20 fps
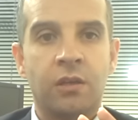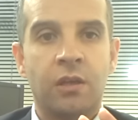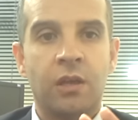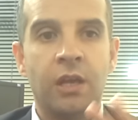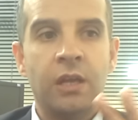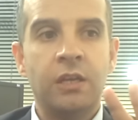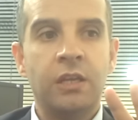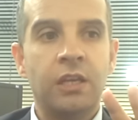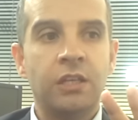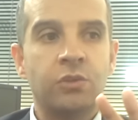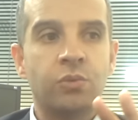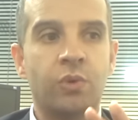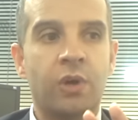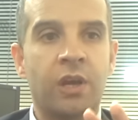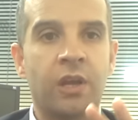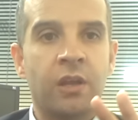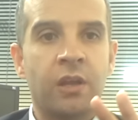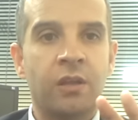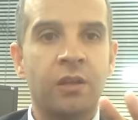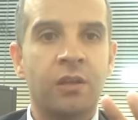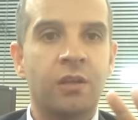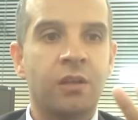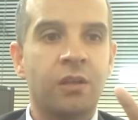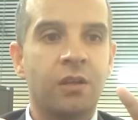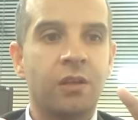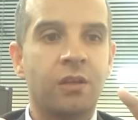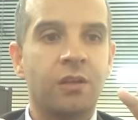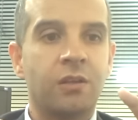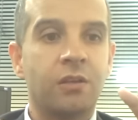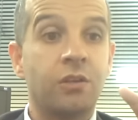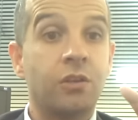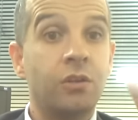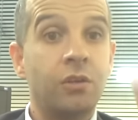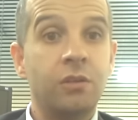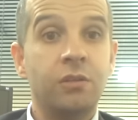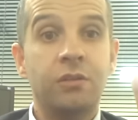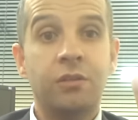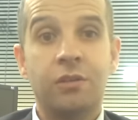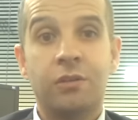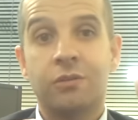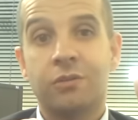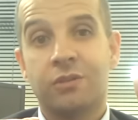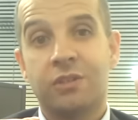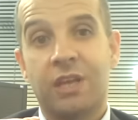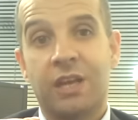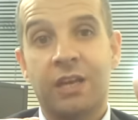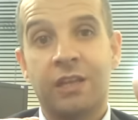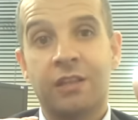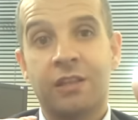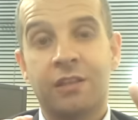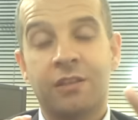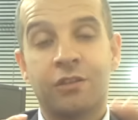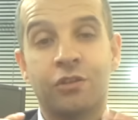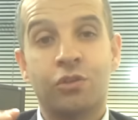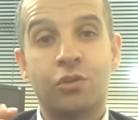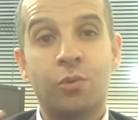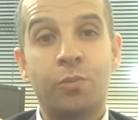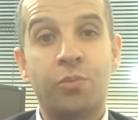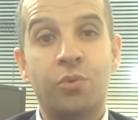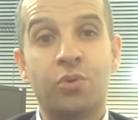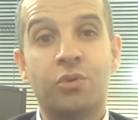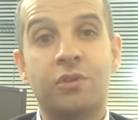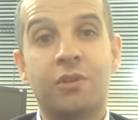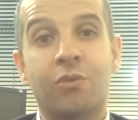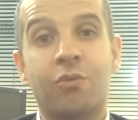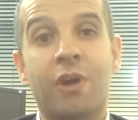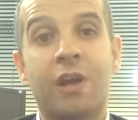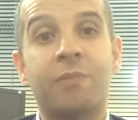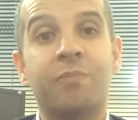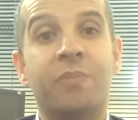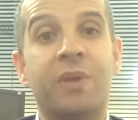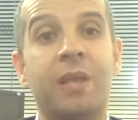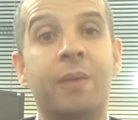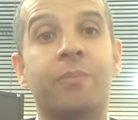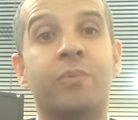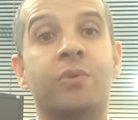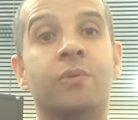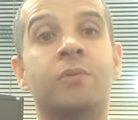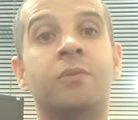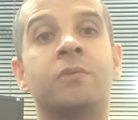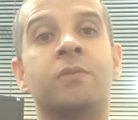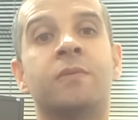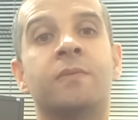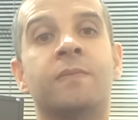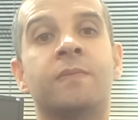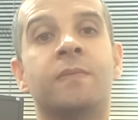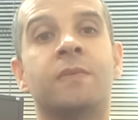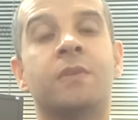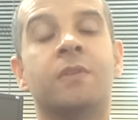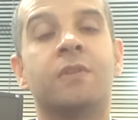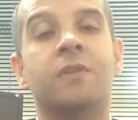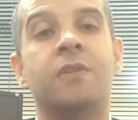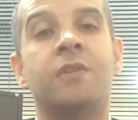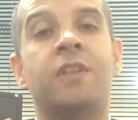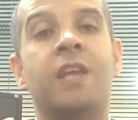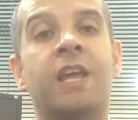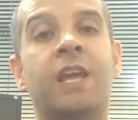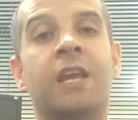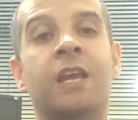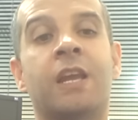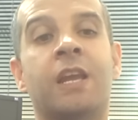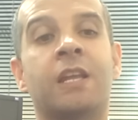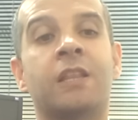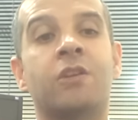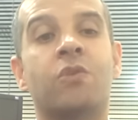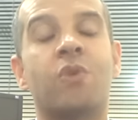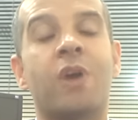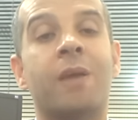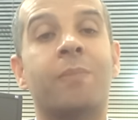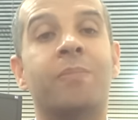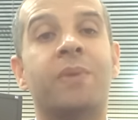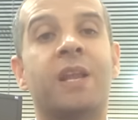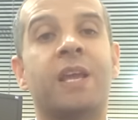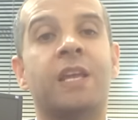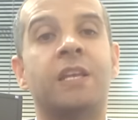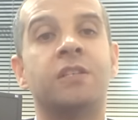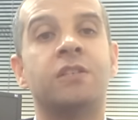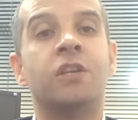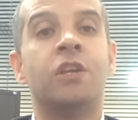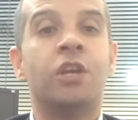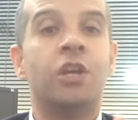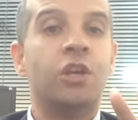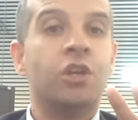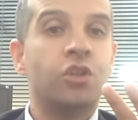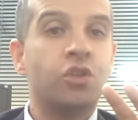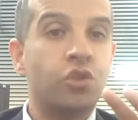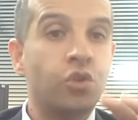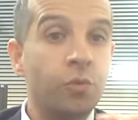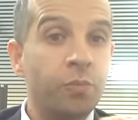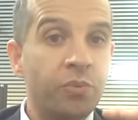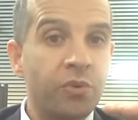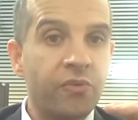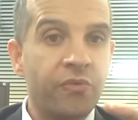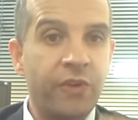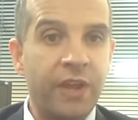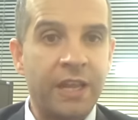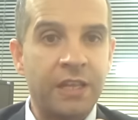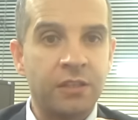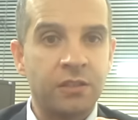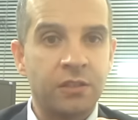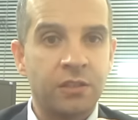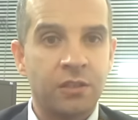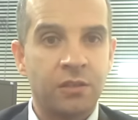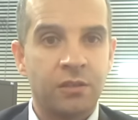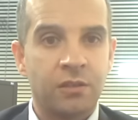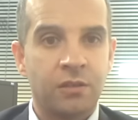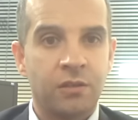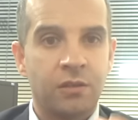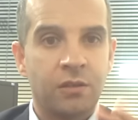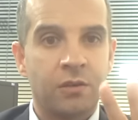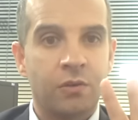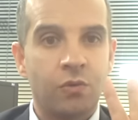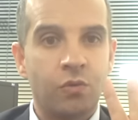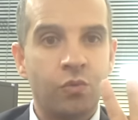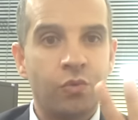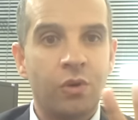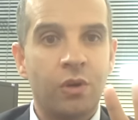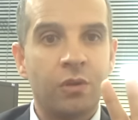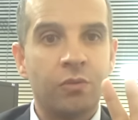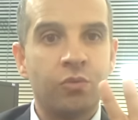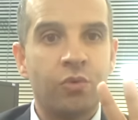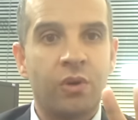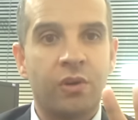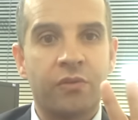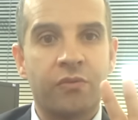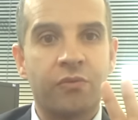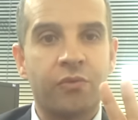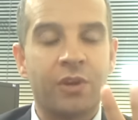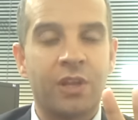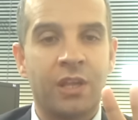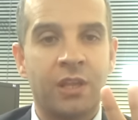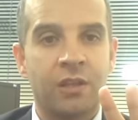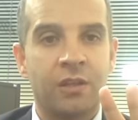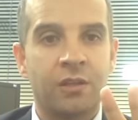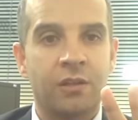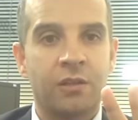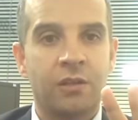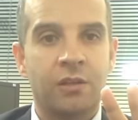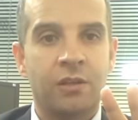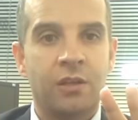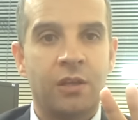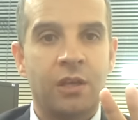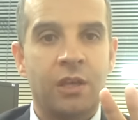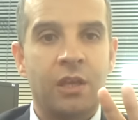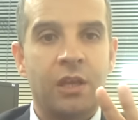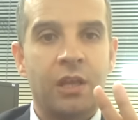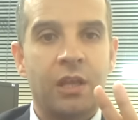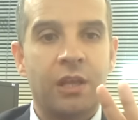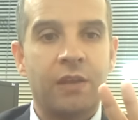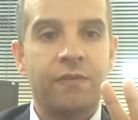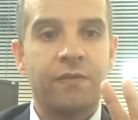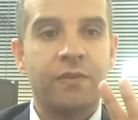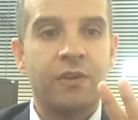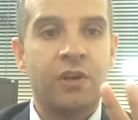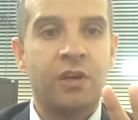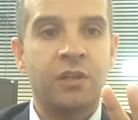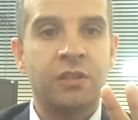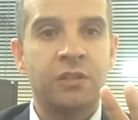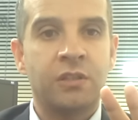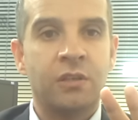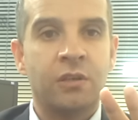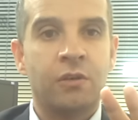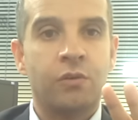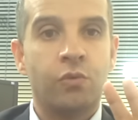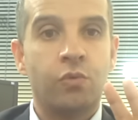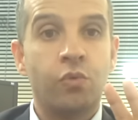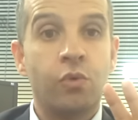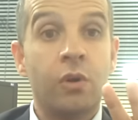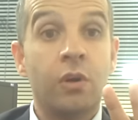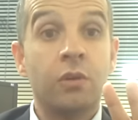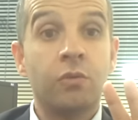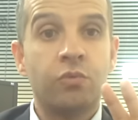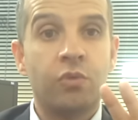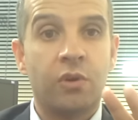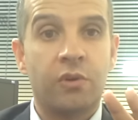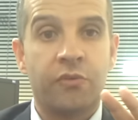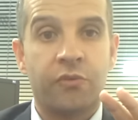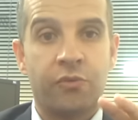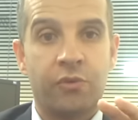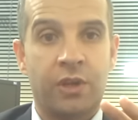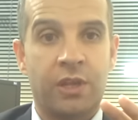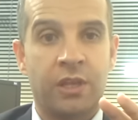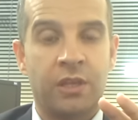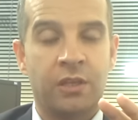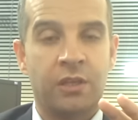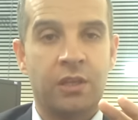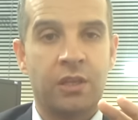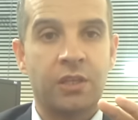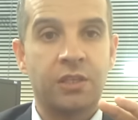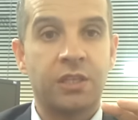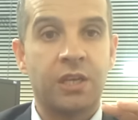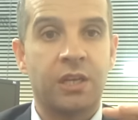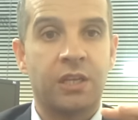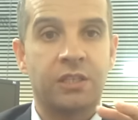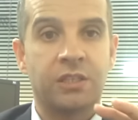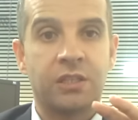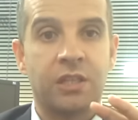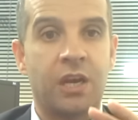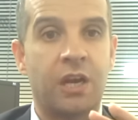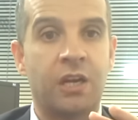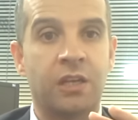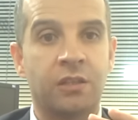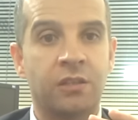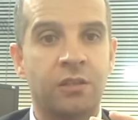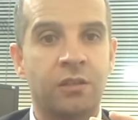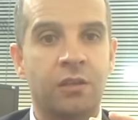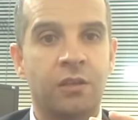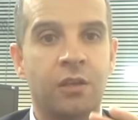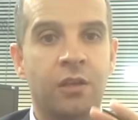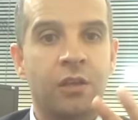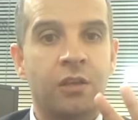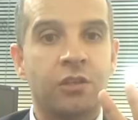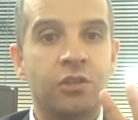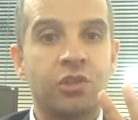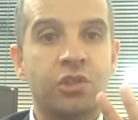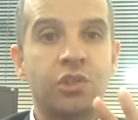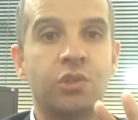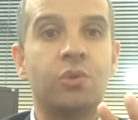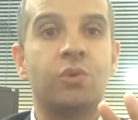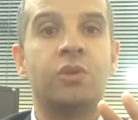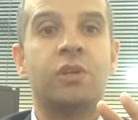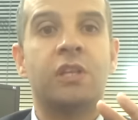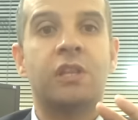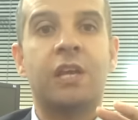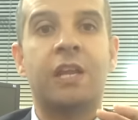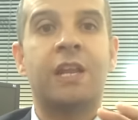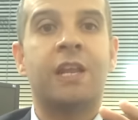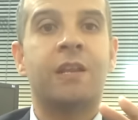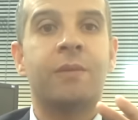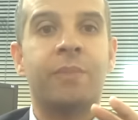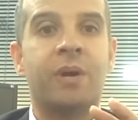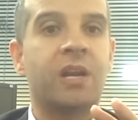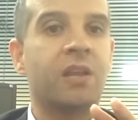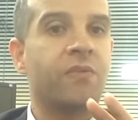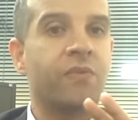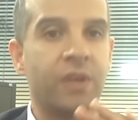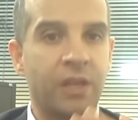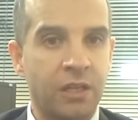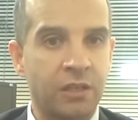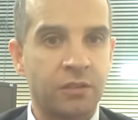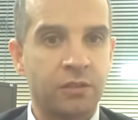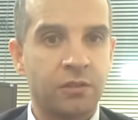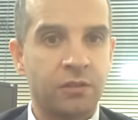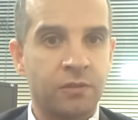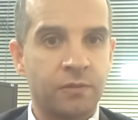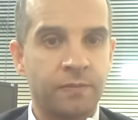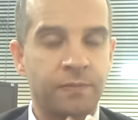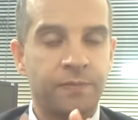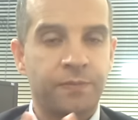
And that's why God knows that to put the right people there in the right place to prevent World War III. If not, World War III is going to start sooner than anybody thinks.